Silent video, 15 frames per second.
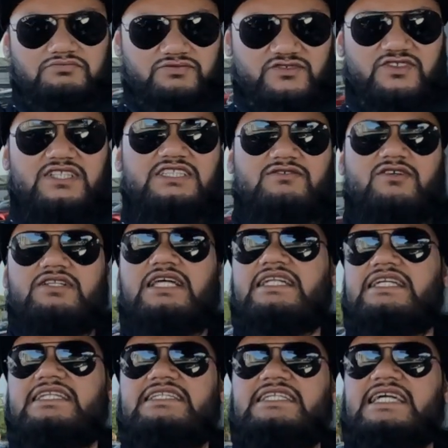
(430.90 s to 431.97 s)
First of all,
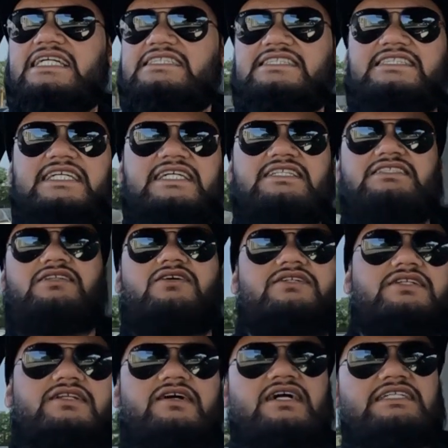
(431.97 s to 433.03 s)
that indicator tick is a
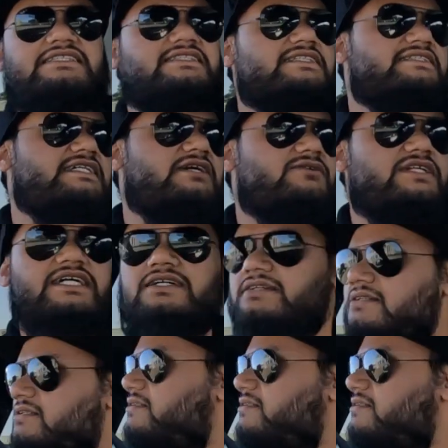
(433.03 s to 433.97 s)
lot nicer sounding.